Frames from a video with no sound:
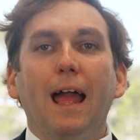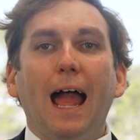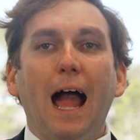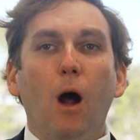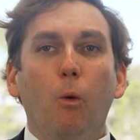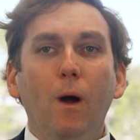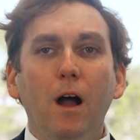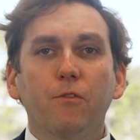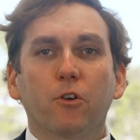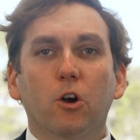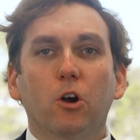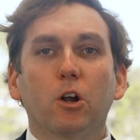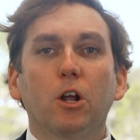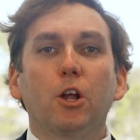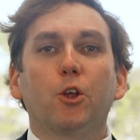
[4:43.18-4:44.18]

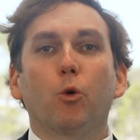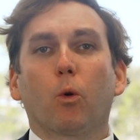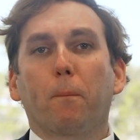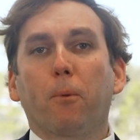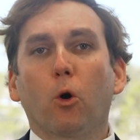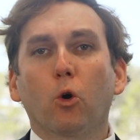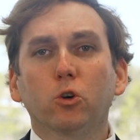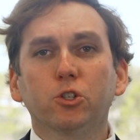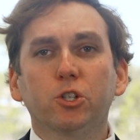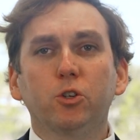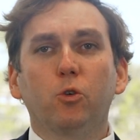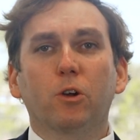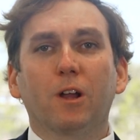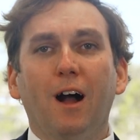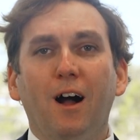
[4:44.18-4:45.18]
However, your
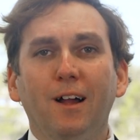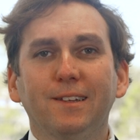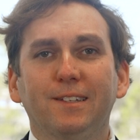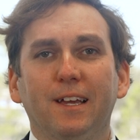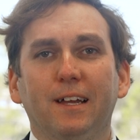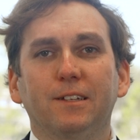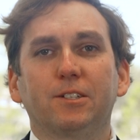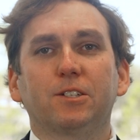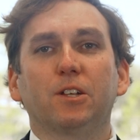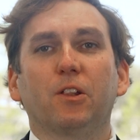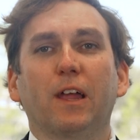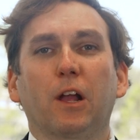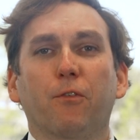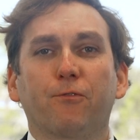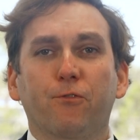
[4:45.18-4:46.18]
personal contents,
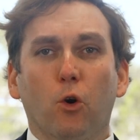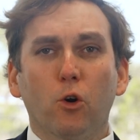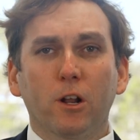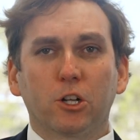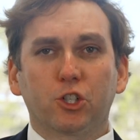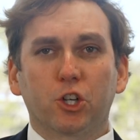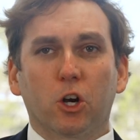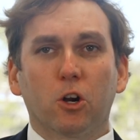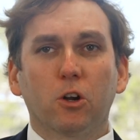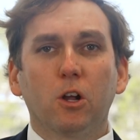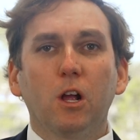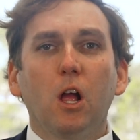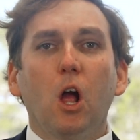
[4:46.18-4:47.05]
like furniture,